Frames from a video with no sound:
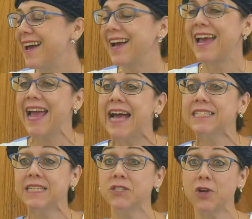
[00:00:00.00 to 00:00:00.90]
A
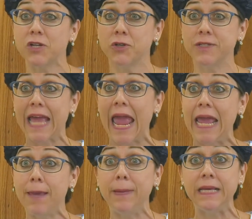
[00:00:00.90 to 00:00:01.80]
chiastic structure is
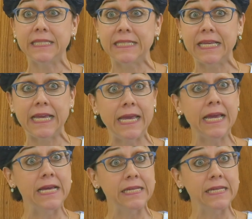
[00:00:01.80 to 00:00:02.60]
A B C,